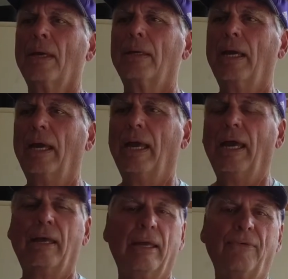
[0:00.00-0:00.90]

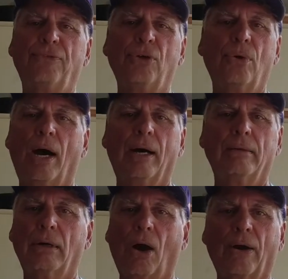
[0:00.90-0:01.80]
If you
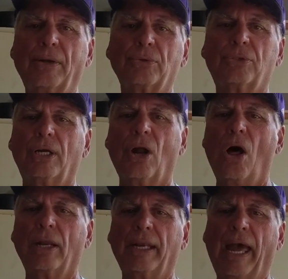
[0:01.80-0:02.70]
are interested at
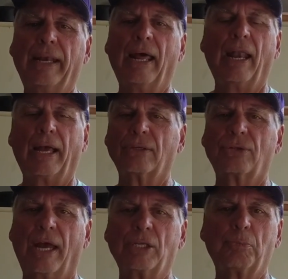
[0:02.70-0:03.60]
all in that, now like I
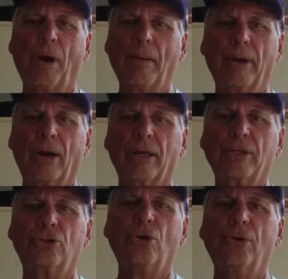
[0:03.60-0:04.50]
say, it's primarily
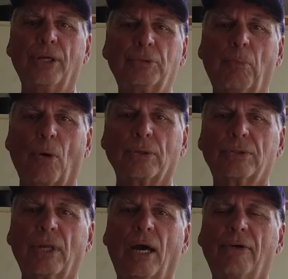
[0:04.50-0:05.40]
shooting sports
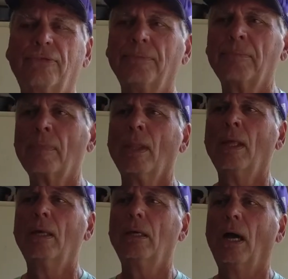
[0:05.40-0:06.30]
stuff.
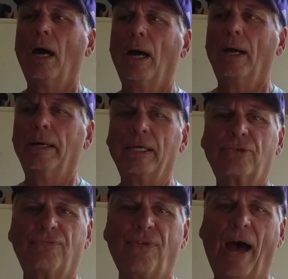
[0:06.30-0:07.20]
It's
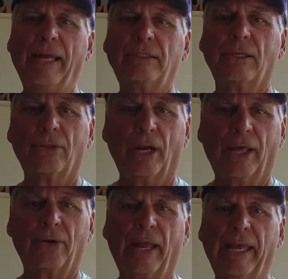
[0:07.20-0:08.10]
Fight, the
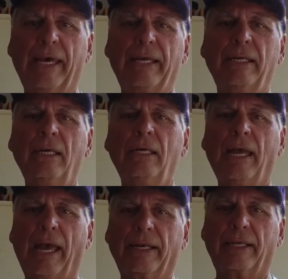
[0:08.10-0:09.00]
letter N,
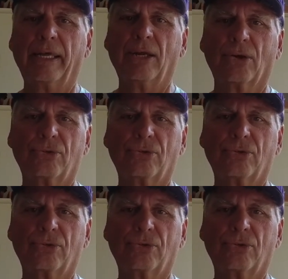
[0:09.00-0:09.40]
and Gear,